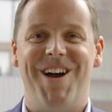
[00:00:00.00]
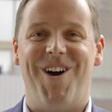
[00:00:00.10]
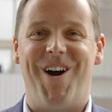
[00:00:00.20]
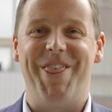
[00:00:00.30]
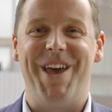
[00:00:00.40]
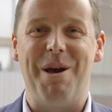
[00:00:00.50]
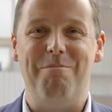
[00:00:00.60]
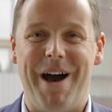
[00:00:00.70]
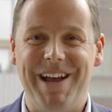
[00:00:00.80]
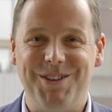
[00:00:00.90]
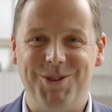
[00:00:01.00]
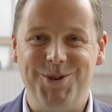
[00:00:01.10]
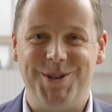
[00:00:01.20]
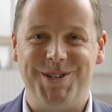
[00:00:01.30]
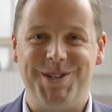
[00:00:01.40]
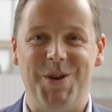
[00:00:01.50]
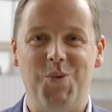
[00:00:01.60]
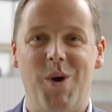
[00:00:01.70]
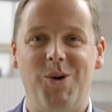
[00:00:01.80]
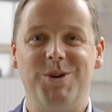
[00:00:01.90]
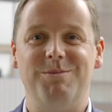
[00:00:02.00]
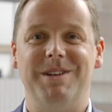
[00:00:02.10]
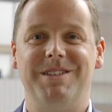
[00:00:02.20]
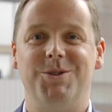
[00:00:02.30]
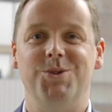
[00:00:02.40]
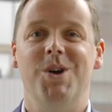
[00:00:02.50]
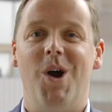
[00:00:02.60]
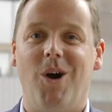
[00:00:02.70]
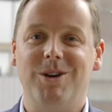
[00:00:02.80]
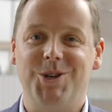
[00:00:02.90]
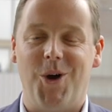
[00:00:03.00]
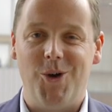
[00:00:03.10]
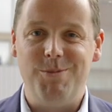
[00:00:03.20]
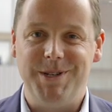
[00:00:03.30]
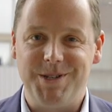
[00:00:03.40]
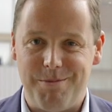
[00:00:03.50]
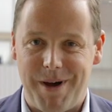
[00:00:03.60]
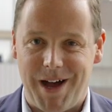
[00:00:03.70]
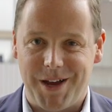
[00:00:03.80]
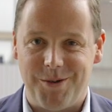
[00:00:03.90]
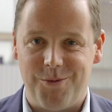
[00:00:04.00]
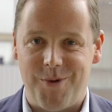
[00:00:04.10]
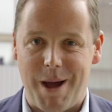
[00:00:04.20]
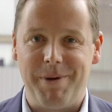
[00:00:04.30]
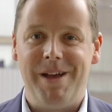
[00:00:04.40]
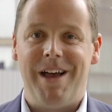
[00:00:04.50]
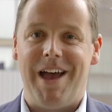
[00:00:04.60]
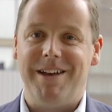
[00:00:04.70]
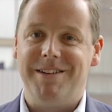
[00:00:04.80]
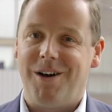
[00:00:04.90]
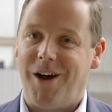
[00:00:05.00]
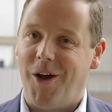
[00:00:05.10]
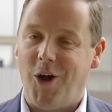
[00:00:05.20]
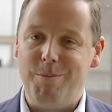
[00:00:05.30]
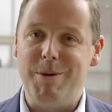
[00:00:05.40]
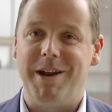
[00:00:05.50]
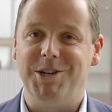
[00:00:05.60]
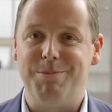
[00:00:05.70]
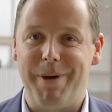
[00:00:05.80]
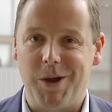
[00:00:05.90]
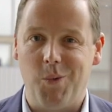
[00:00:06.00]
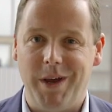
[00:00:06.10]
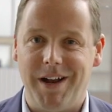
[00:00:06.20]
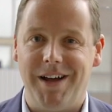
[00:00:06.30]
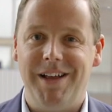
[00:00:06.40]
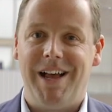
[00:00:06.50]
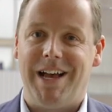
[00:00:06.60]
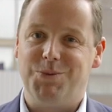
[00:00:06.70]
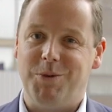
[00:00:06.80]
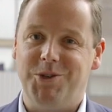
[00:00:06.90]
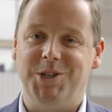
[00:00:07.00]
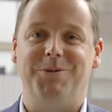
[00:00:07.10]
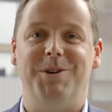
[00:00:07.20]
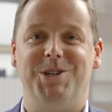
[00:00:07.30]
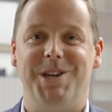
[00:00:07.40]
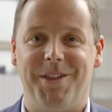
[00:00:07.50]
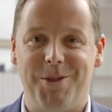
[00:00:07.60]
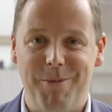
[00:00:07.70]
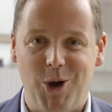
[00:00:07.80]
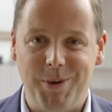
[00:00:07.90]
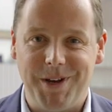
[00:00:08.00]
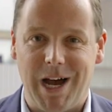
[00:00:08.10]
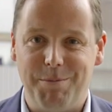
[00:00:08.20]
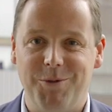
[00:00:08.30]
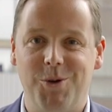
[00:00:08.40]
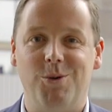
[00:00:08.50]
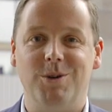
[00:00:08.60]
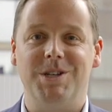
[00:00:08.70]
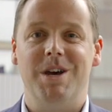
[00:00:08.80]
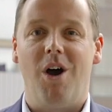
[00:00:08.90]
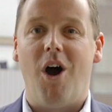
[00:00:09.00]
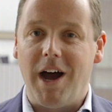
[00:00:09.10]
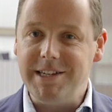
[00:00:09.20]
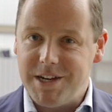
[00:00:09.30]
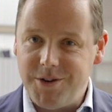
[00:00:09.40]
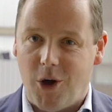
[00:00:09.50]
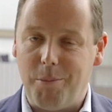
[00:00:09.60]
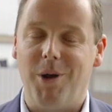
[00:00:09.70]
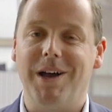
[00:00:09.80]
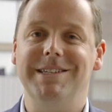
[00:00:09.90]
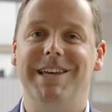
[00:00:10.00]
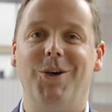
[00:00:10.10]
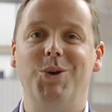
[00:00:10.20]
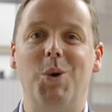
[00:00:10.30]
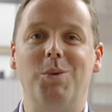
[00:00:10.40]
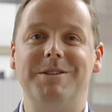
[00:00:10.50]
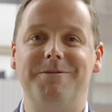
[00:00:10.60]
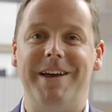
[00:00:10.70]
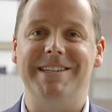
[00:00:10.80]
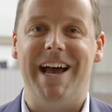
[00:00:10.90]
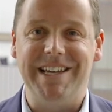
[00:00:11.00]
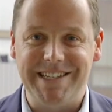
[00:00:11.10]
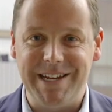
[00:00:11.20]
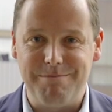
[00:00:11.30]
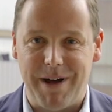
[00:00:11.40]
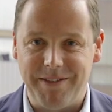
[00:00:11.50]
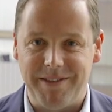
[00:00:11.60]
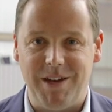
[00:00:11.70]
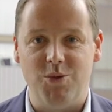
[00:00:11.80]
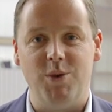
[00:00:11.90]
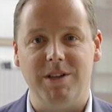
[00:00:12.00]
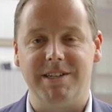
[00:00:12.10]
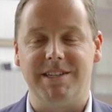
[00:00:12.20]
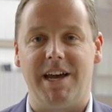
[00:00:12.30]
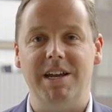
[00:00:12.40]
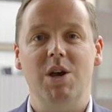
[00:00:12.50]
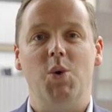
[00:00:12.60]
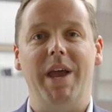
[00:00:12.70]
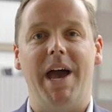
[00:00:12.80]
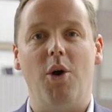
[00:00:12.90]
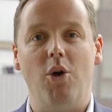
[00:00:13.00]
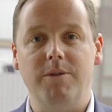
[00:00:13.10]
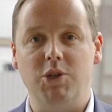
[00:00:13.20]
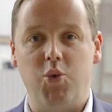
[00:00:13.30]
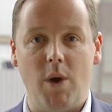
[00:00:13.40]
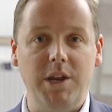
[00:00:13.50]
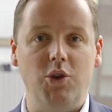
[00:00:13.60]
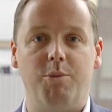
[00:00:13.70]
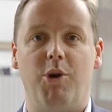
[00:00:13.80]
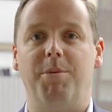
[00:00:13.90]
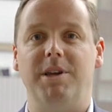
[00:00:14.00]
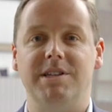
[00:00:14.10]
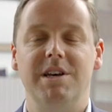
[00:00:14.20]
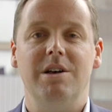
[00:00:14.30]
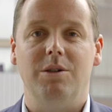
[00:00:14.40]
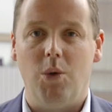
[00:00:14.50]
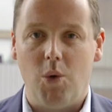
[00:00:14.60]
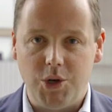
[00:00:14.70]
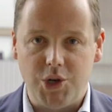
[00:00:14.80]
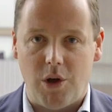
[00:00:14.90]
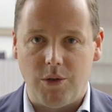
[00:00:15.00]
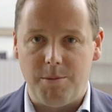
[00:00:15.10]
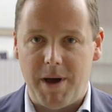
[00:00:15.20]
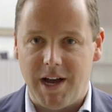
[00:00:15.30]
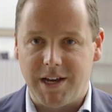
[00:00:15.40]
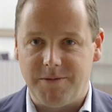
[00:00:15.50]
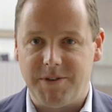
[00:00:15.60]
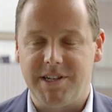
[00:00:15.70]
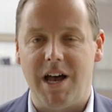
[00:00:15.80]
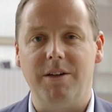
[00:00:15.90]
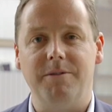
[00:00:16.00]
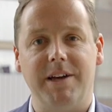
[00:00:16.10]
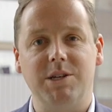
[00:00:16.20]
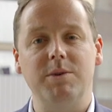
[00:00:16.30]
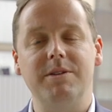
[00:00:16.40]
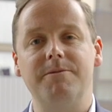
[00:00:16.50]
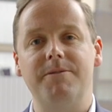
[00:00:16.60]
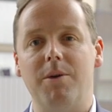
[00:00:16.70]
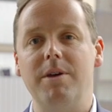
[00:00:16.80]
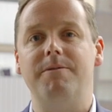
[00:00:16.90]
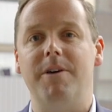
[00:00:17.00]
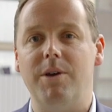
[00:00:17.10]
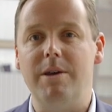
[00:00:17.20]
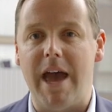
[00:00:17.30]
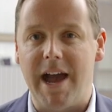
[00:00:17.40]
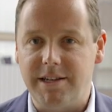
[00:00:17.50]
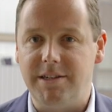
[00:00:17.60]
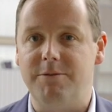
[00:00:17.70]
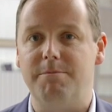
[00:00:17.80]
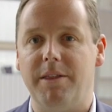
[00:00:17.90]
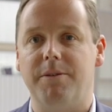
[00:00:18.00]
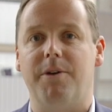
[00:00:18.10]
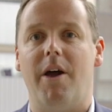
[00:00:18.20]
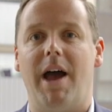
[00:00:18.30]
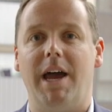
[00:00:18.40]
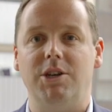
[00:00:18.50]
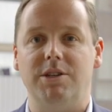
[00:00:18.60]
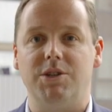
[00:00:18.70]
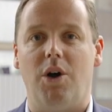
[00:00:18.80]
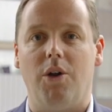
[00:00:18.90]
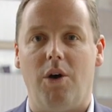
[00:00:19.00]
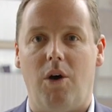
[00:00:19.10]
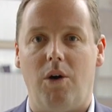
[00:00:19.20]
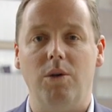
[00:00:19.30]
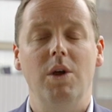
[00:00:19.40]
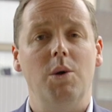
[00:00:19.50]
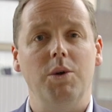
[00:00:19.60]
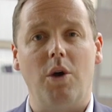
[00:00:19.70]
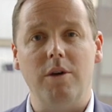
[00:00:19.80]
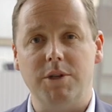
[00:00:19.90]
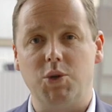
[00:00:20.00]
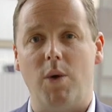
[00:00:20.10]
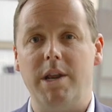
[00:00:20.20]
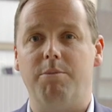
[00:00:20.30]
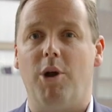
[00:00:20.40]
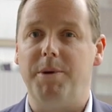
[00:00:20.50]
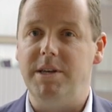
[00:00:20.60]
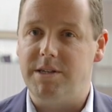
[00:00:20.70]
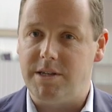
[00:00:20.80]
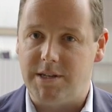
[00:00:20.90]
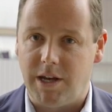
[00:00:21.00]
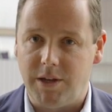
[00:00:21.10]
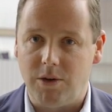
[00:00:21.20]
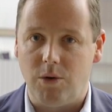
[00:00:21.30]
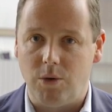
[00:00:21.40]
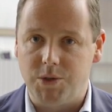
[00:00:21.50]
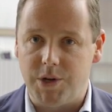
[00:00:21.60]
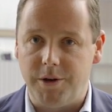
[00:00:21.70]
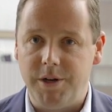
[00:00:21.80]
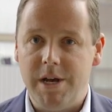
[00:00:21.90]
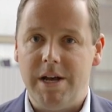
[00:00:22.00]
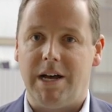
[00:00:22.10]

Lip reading: Hi there, Baden Lucas, and welcome to October's Market Wrap. And I hope you managed to back a winner as we've just finished out the Melbourne Cup, of course. I did not, but I can tell you it was a fantastic month in real estate. We had over 20 new properties launch on the market for sale. And in fact, it was a very, very active month for our agents on a whole, with over 20 properties selling also.